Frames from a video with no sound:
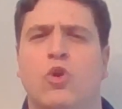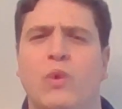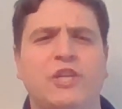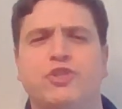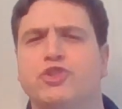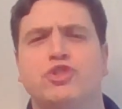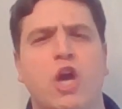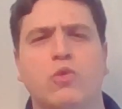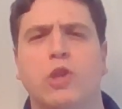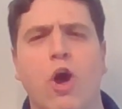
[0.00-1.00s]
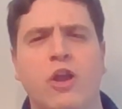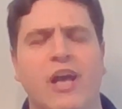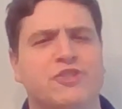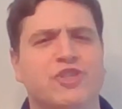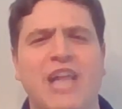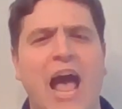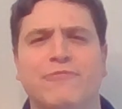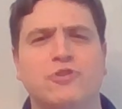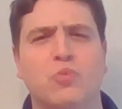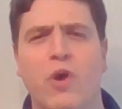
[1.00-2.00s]
We should no longer just
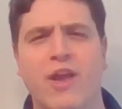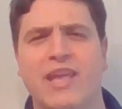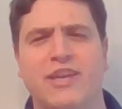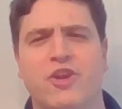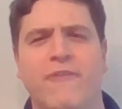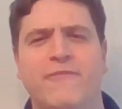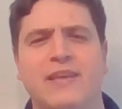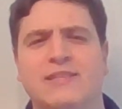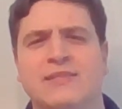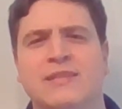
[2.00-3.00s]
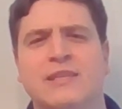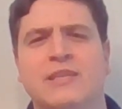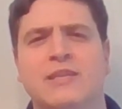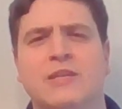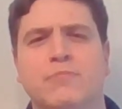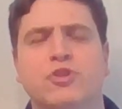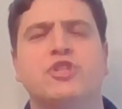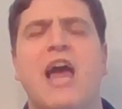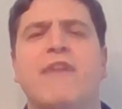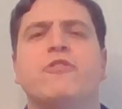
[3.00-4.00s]
have to work in an office, but
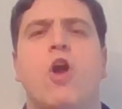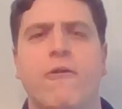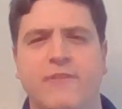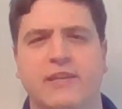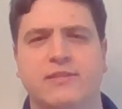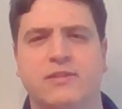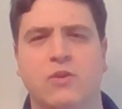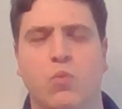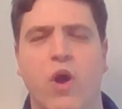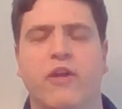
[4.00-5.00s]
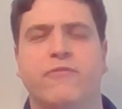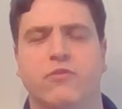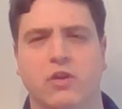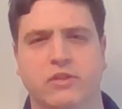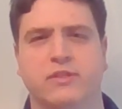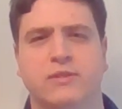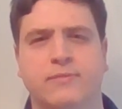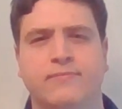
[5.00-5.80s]
should have the office work for us.